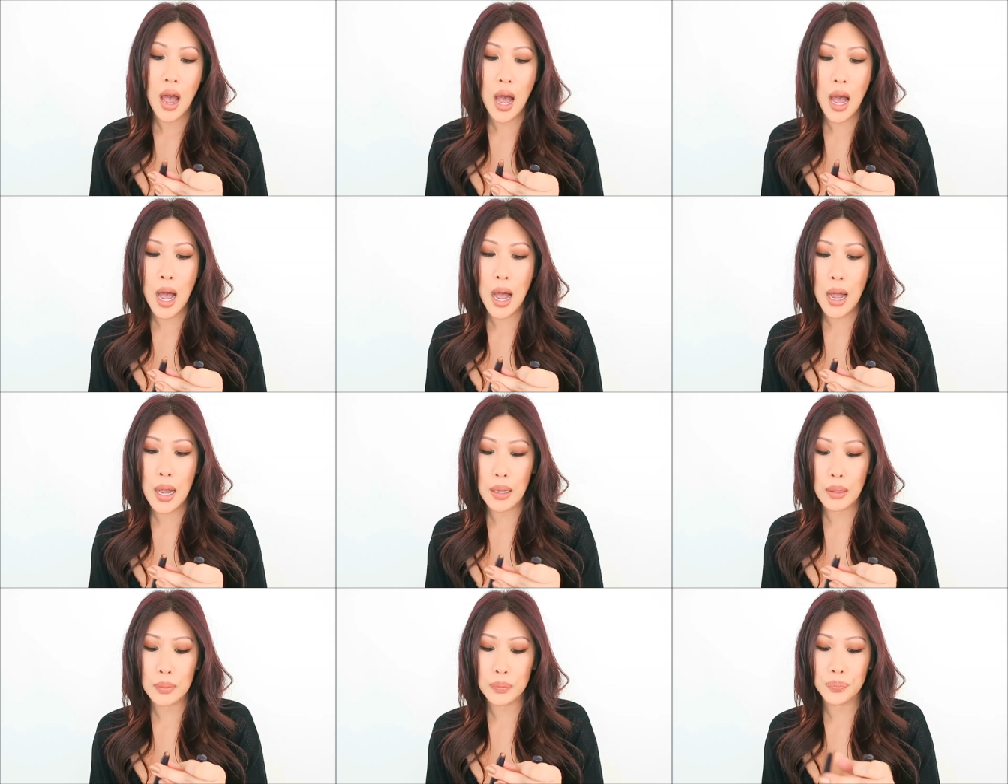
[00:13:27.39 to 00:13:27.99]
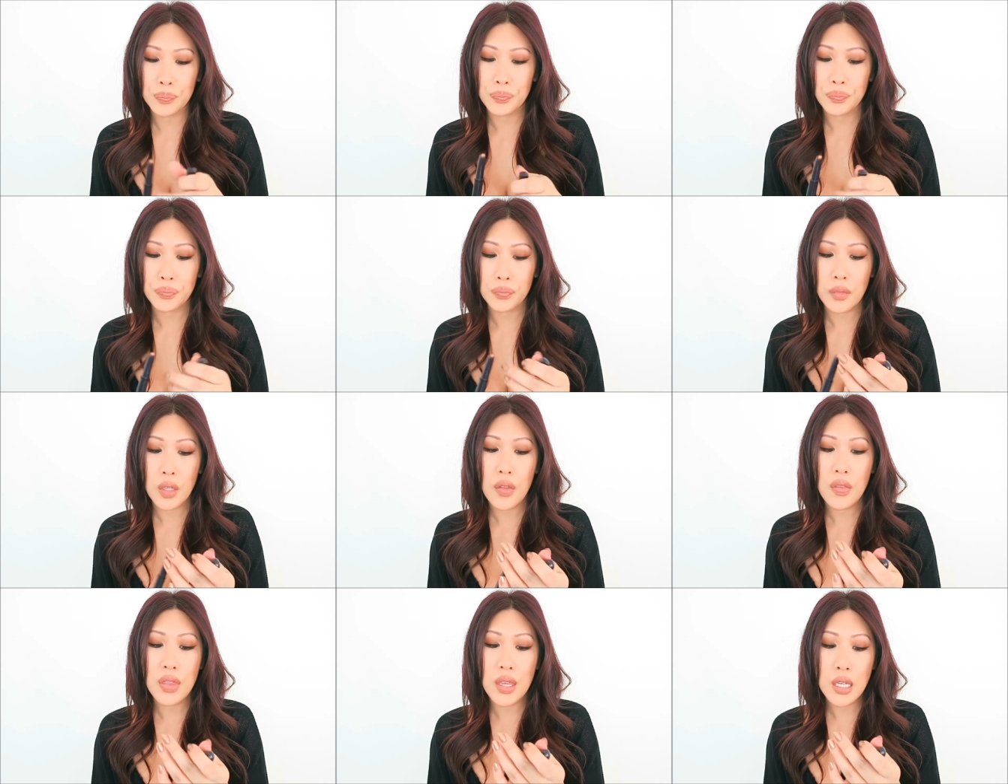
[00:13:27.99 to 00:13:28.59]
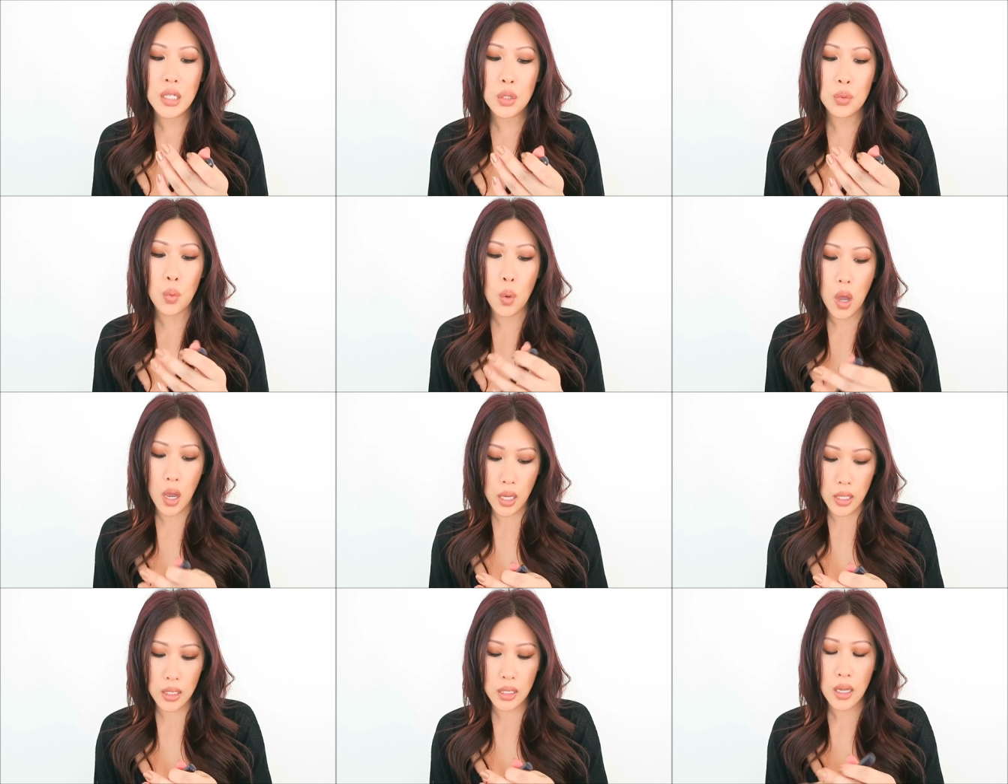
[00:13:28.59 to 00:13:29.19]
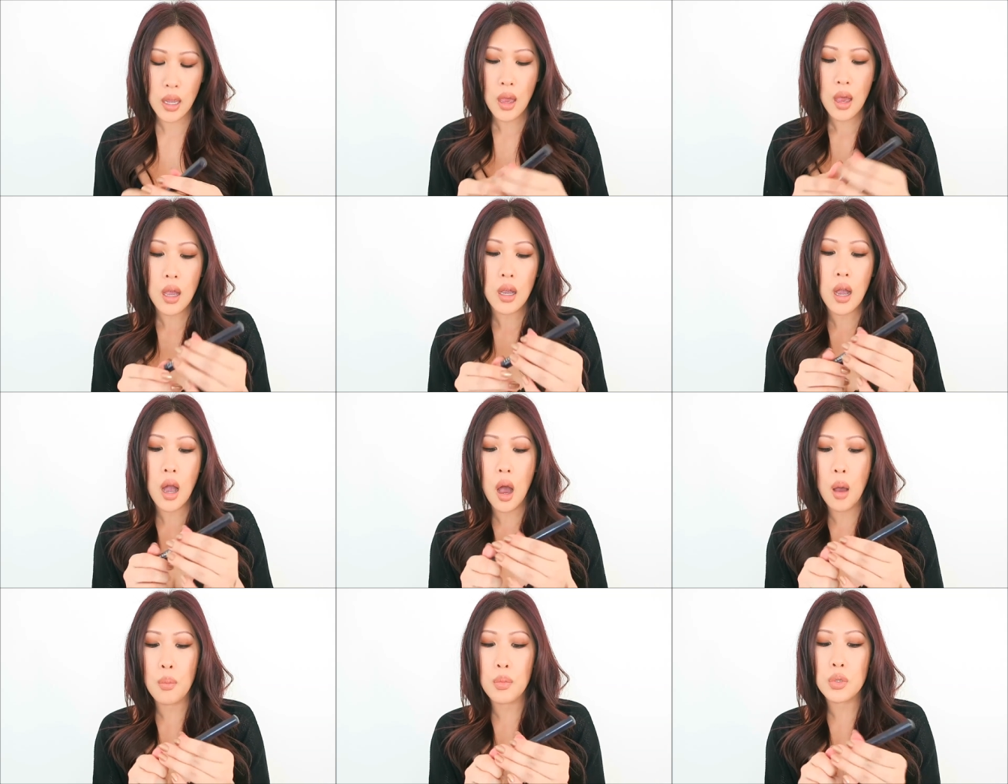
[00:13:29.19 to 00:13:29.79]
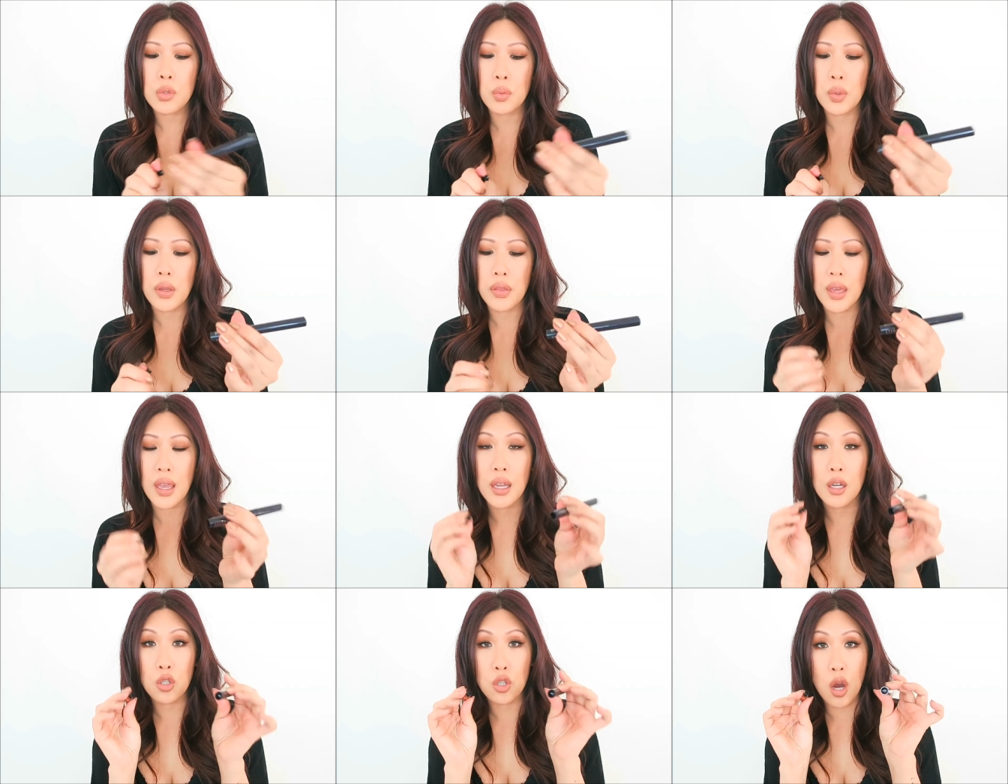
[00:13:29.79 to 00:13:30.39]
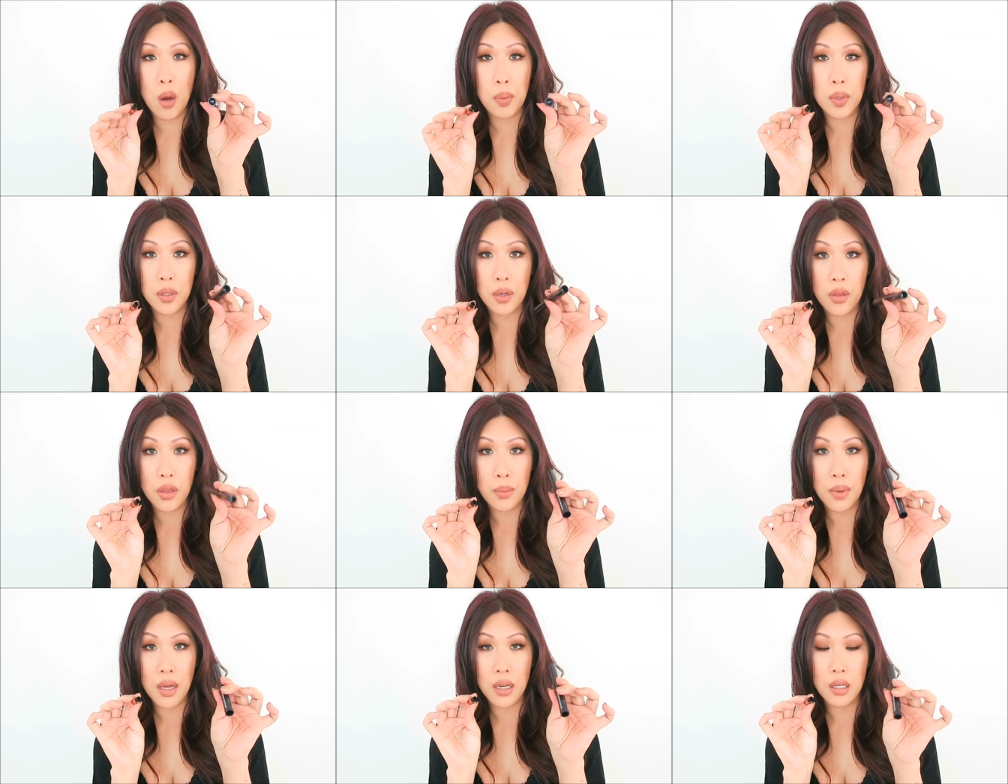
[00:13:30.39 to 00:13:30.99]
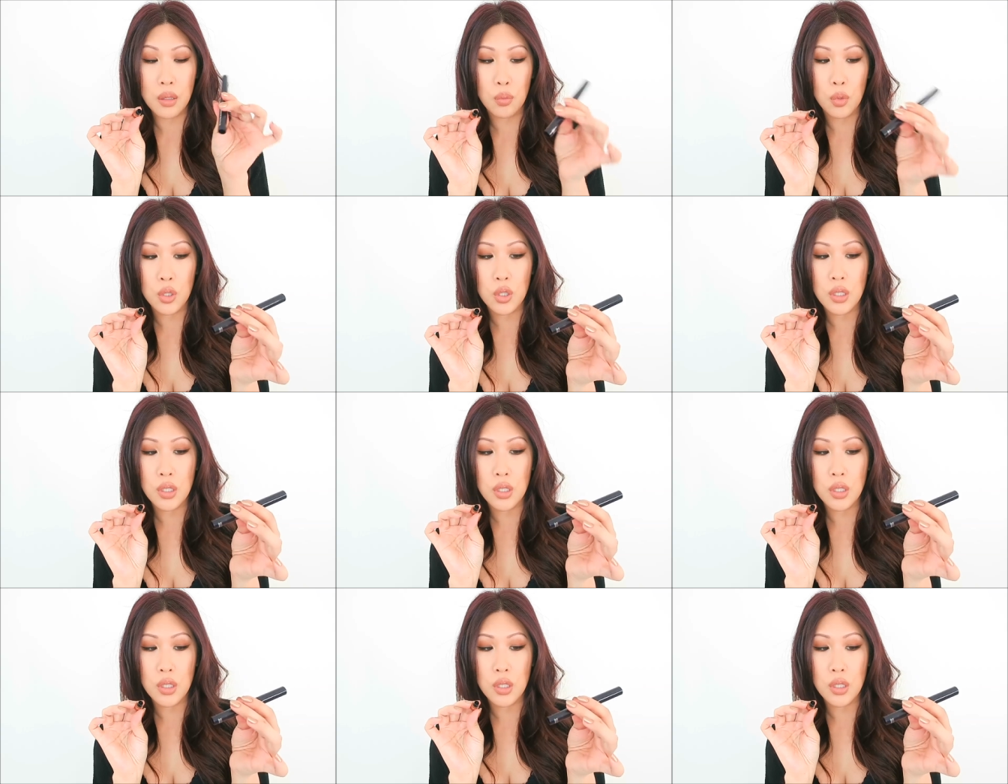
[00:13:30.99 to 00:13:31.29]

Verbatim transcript: Um, this one comes with a sharpener on the bottom,